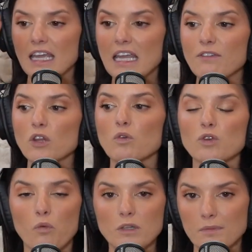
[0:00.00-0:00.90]
Even though
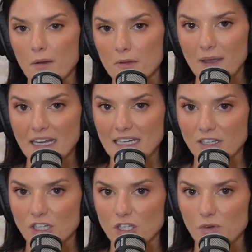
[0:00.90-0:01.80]
no one's probably paying
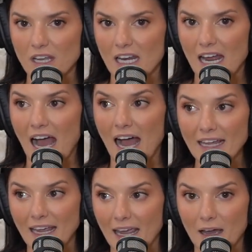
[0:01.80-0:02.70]
attention to it, I
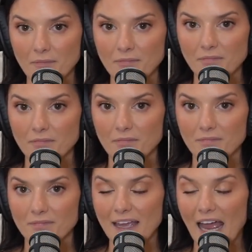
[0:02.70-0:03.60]
am,
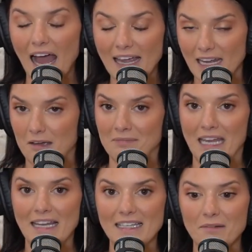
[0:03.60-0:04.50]

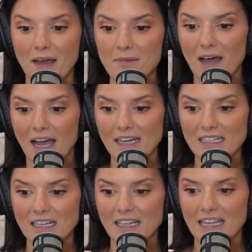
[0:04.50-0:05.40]
and it's in my
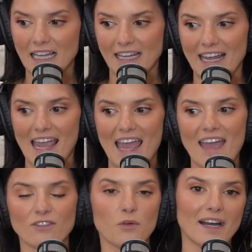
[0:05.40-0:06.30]
mind that like
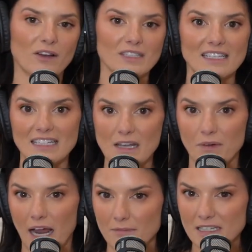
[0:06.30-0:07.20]
everyone else is seeing
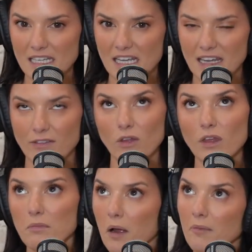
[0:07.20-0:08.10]
what I'm seeing, even though
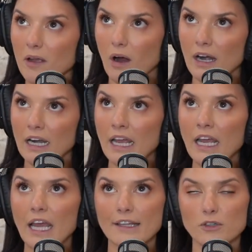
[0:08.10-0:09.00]
they probably aren't.
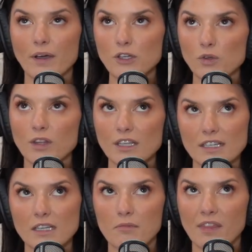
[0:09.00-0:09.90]
And so I knew that this
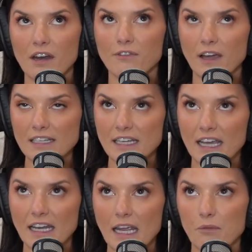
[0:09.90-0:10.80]
is something that if I
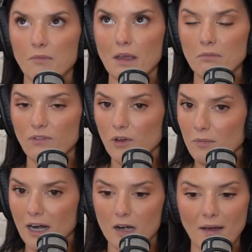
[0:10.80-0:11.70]
did, it would make me feel
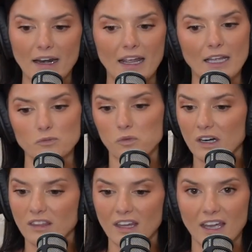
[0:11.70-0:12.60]
better about it. It's
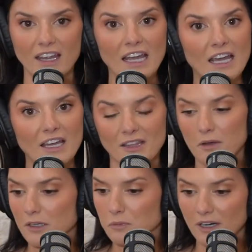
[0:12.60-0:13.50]
worth it.
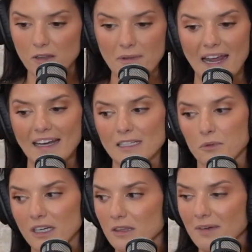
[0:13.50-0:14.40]
It's worth the pain. It's
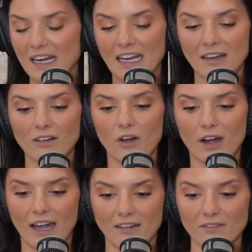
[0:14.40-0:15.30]
worth the money.
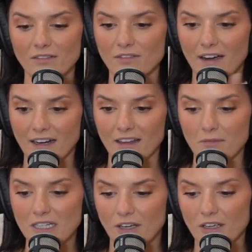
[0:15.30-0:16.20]
Okay, finally, let
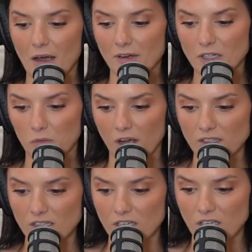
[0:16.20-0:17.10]
me tell you how much it
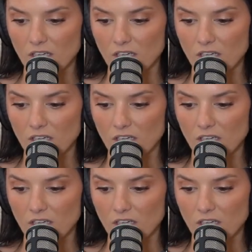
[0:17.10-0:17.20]
was.